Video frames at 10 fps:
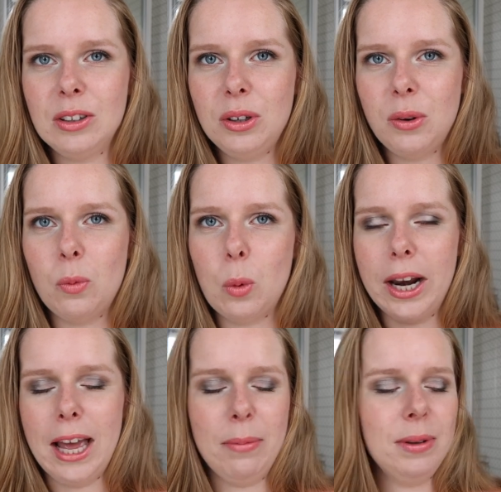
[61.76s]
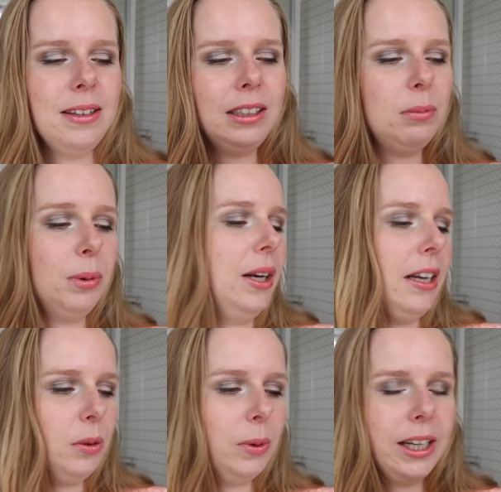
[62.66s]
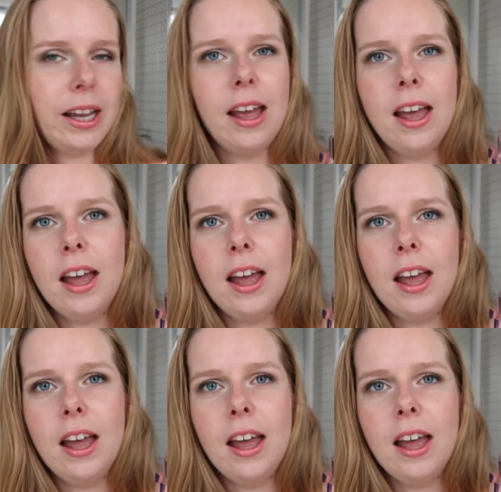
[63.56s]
Don't know what happened there, but anyway.